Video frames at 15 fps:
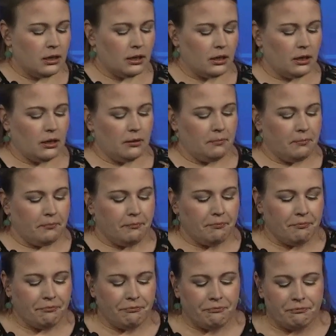Um,
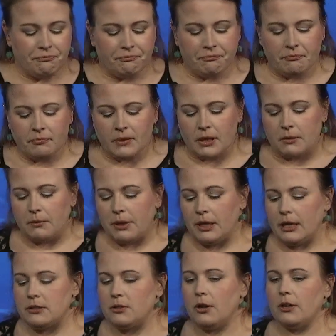when
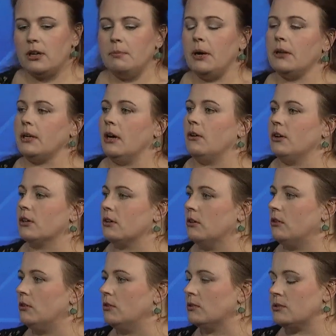I talk about our
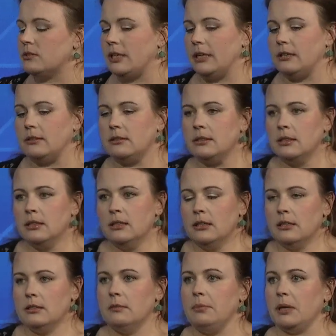goals and
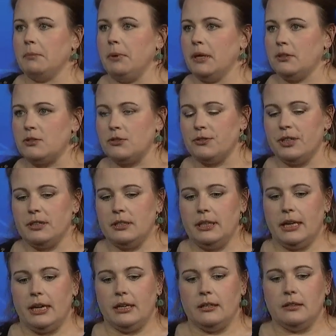the big picture in the
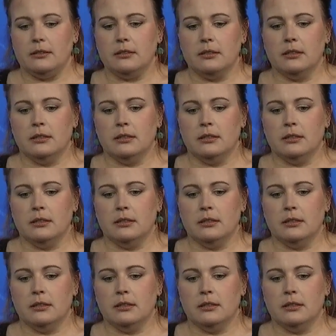end,